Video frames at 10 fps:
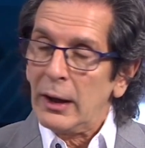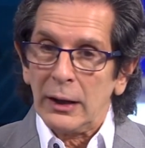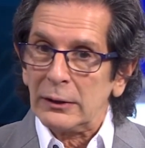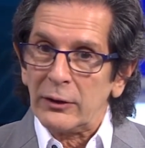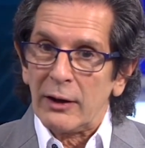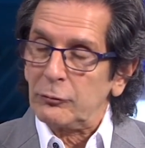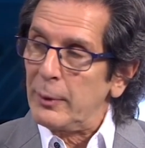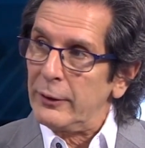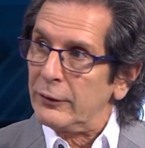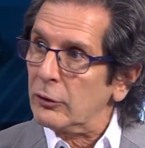It doesn't have to
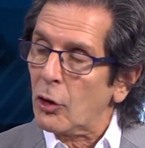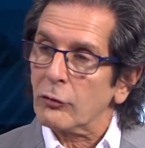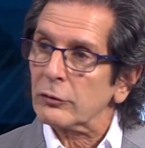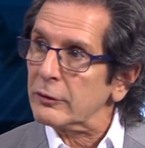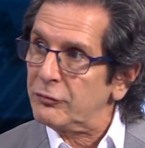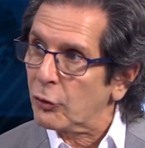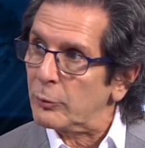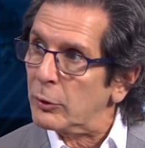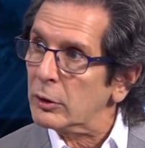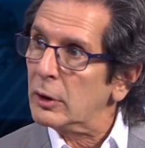be anything overly
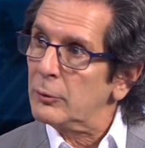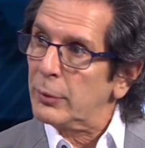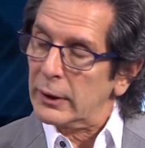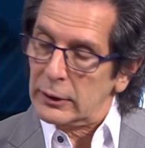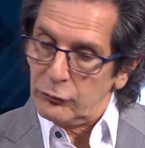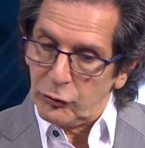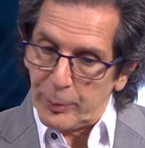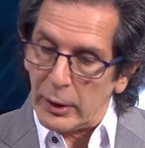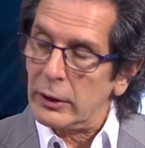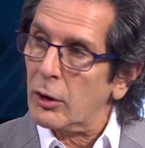formal, but it can
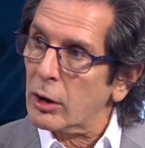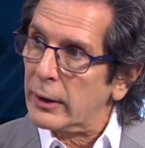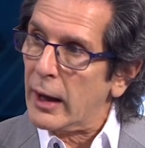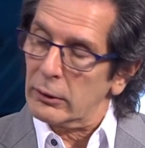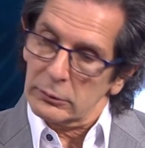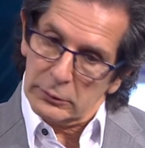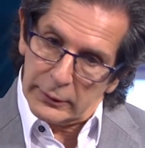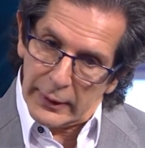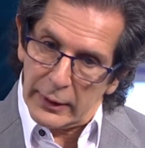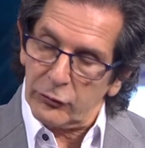spell it all out,
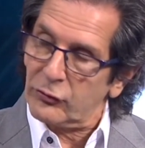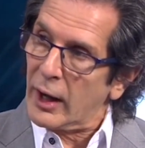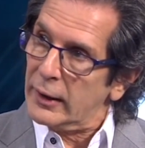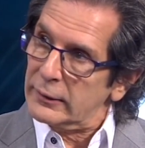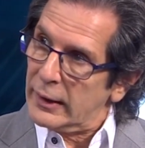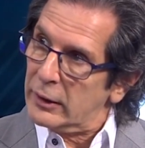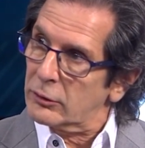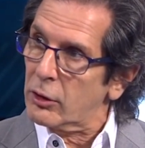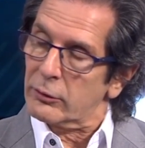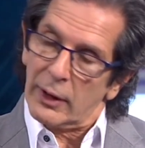get it signed, get it
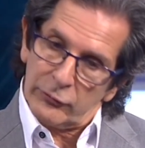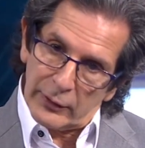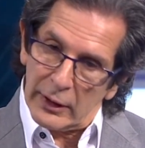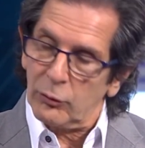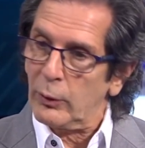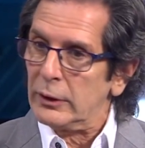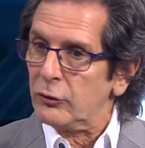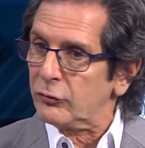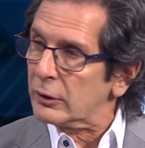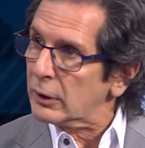notarized, get it
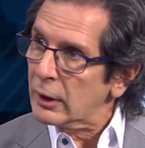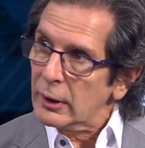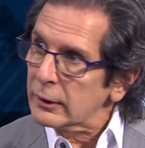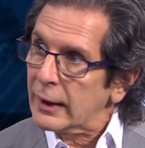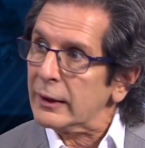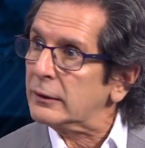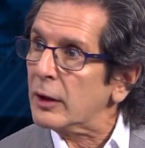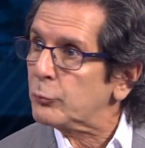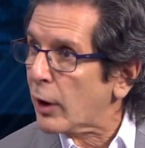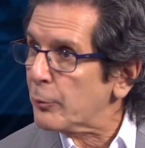witnessed, and get it
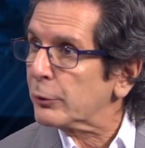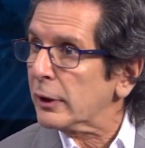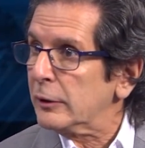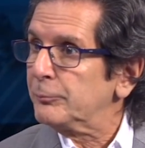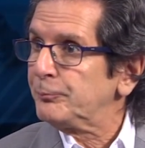done properly.